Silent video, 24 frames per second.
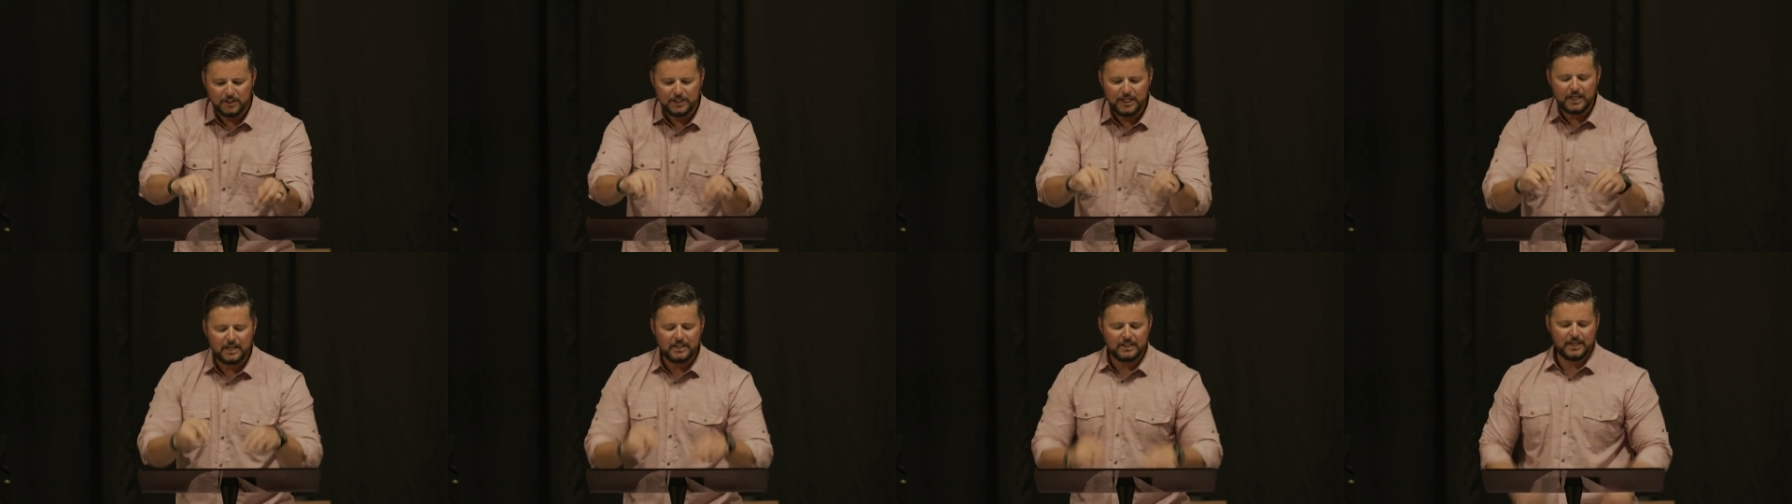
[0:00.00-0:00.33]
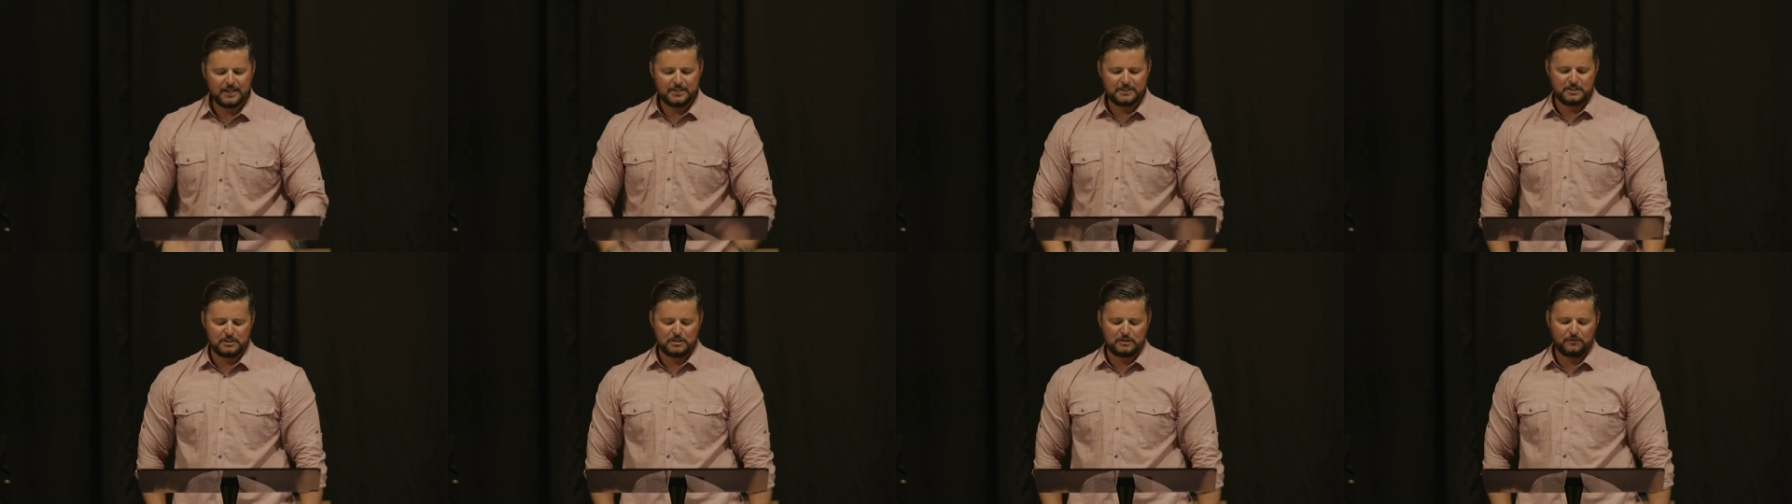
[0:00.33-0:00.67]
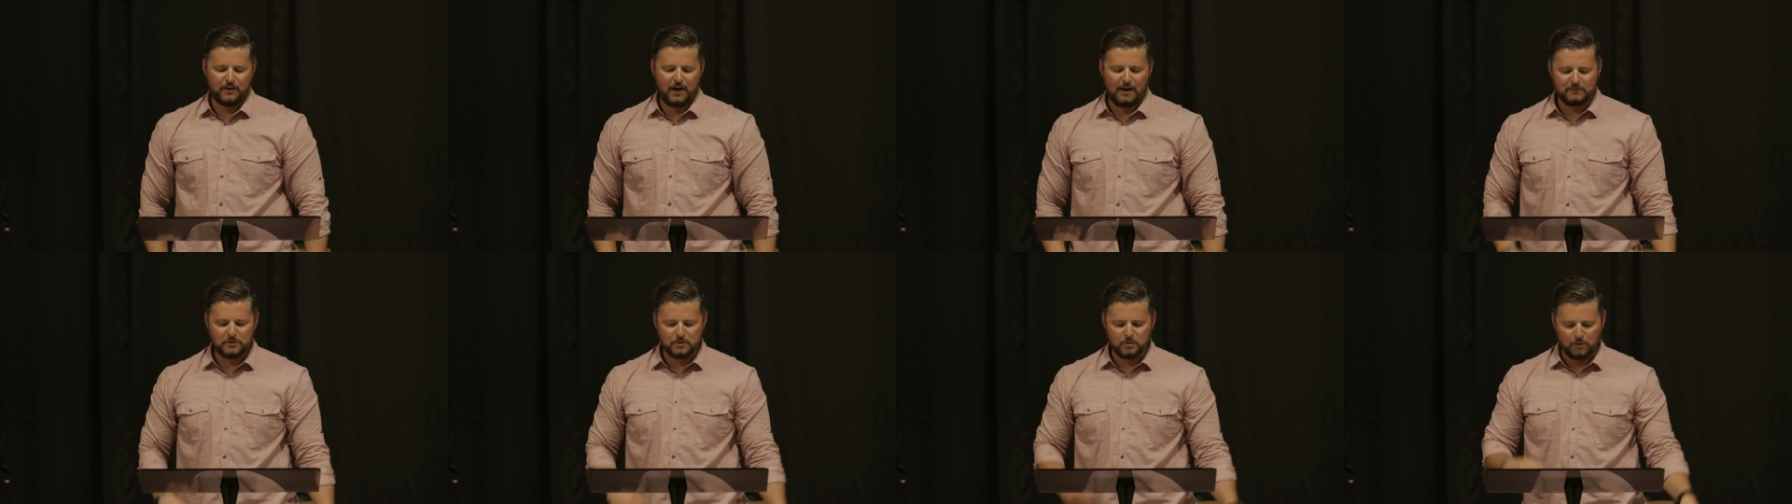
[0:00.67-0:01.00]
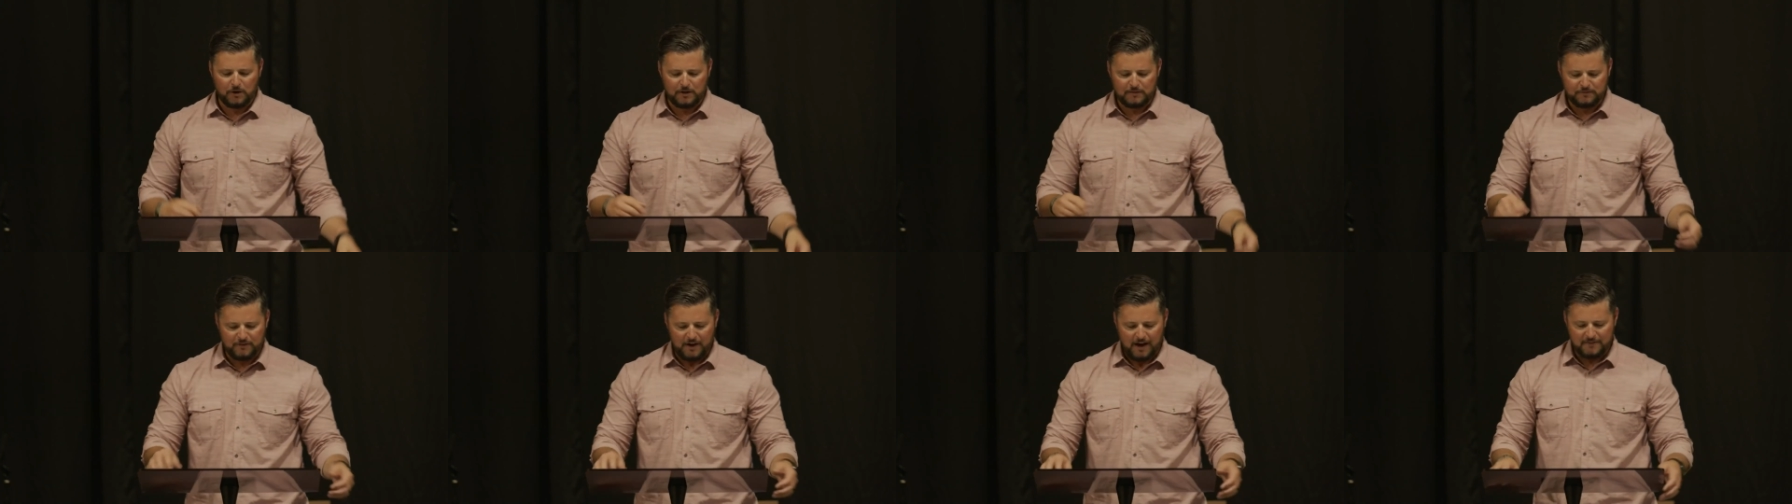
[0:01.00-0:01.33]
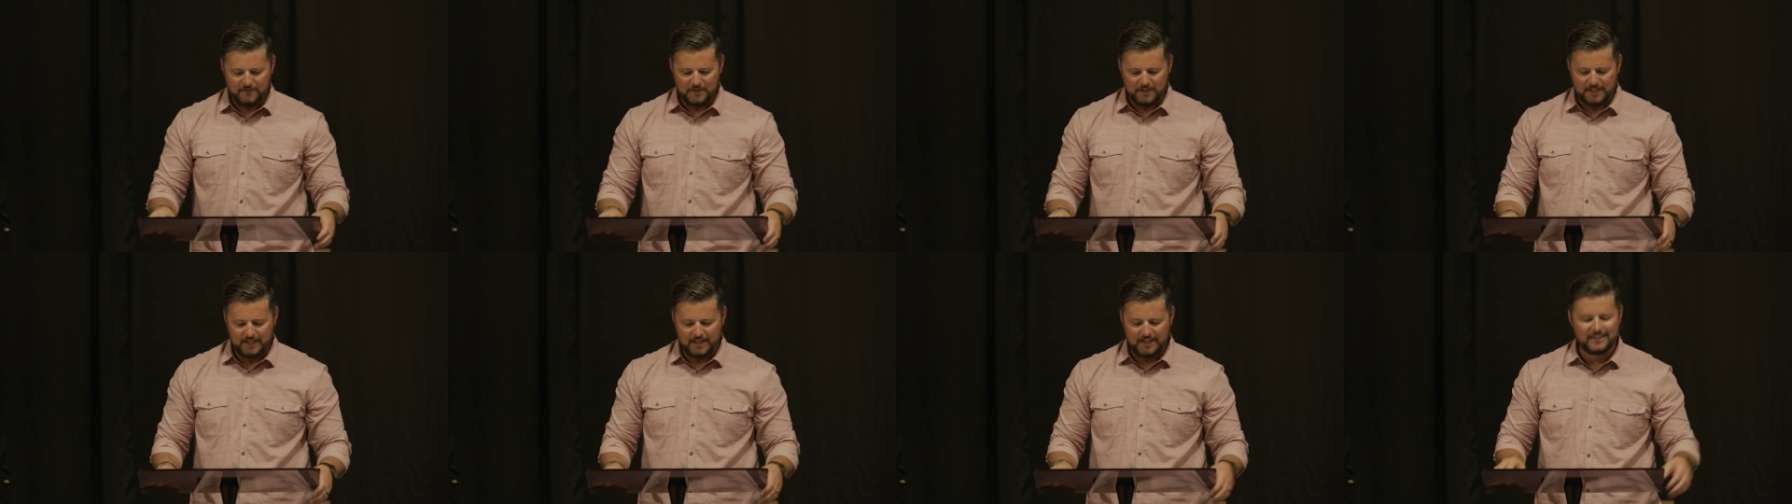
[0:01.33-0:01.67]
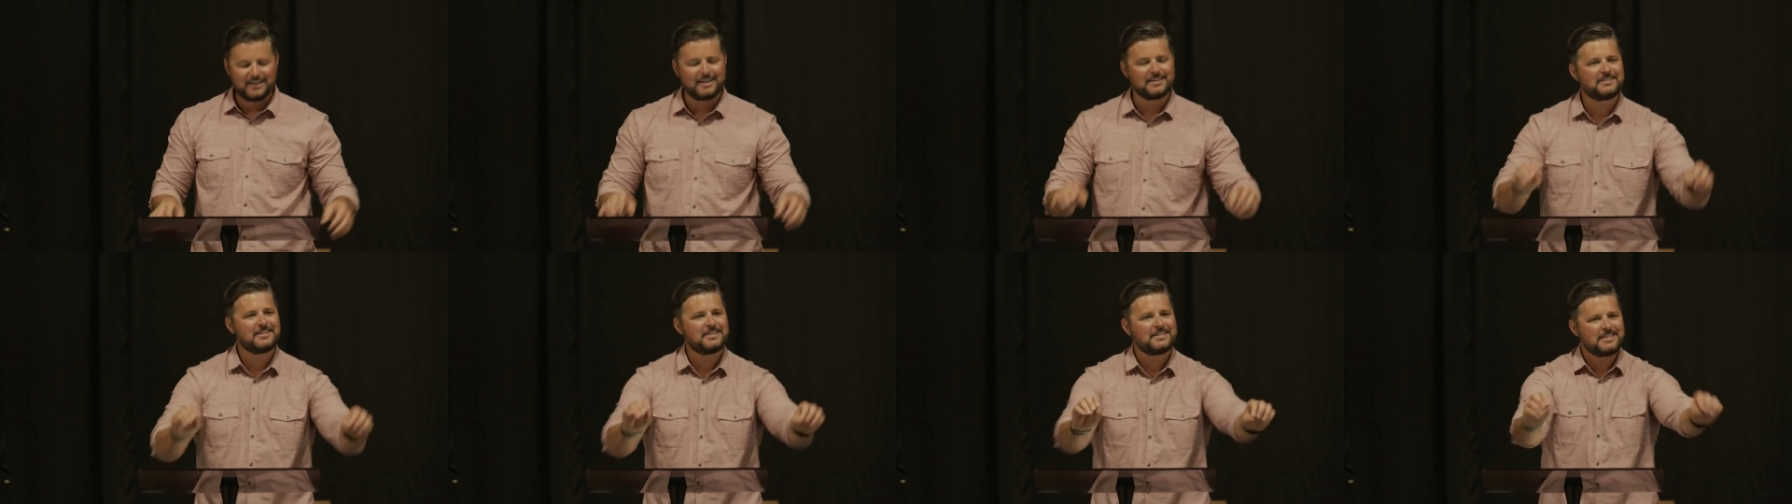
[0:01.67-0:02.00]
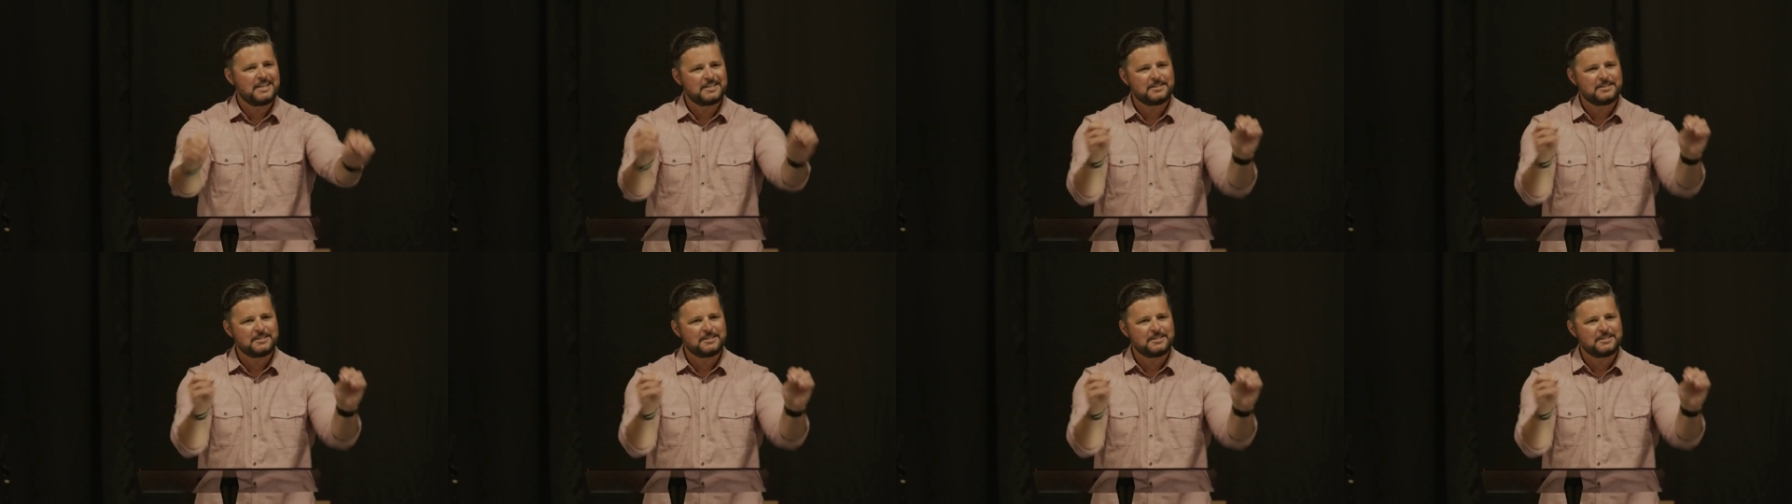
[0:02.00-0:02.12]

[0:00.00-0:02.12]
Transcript: Look at Galatians 5:25 again because it